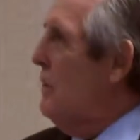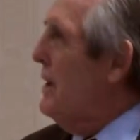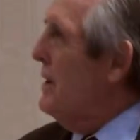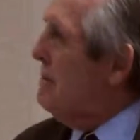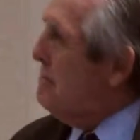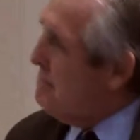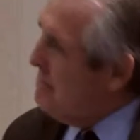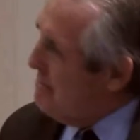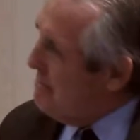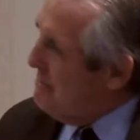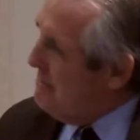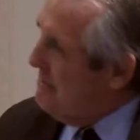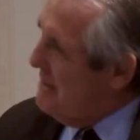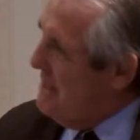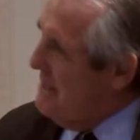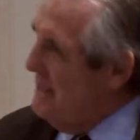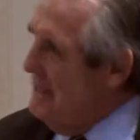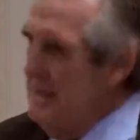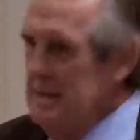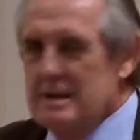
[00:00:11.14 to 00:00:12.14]

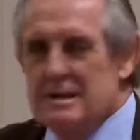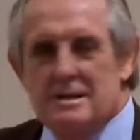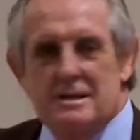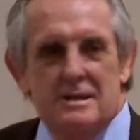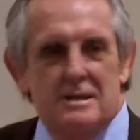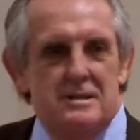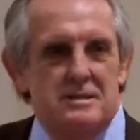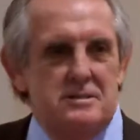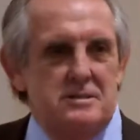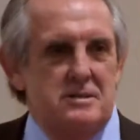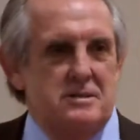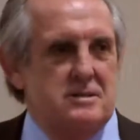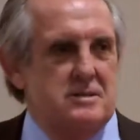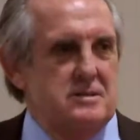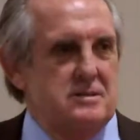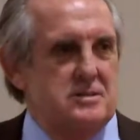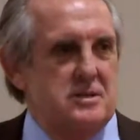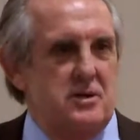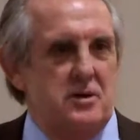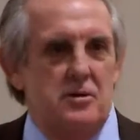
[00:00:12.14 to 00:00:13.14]

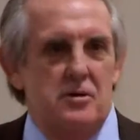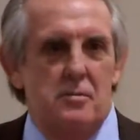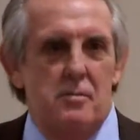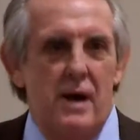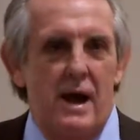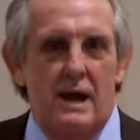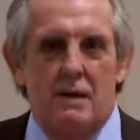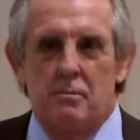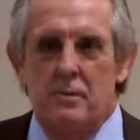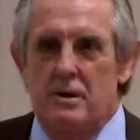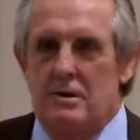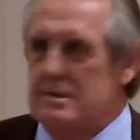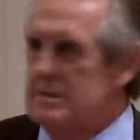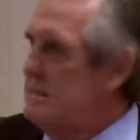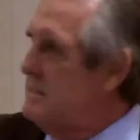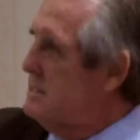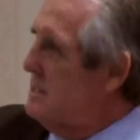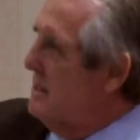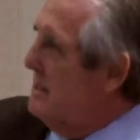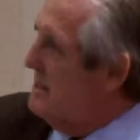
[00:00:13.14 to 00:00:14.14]
we, Senator Mac
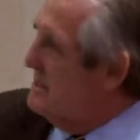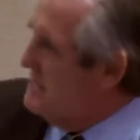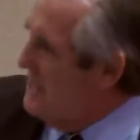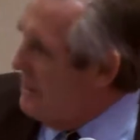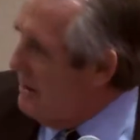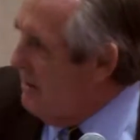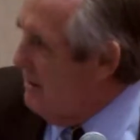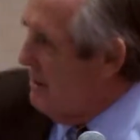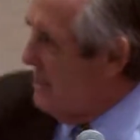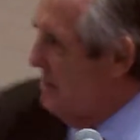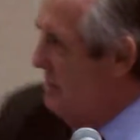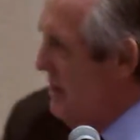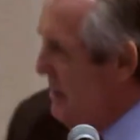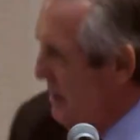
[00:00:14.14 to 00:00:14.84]
Middleton. Senator, come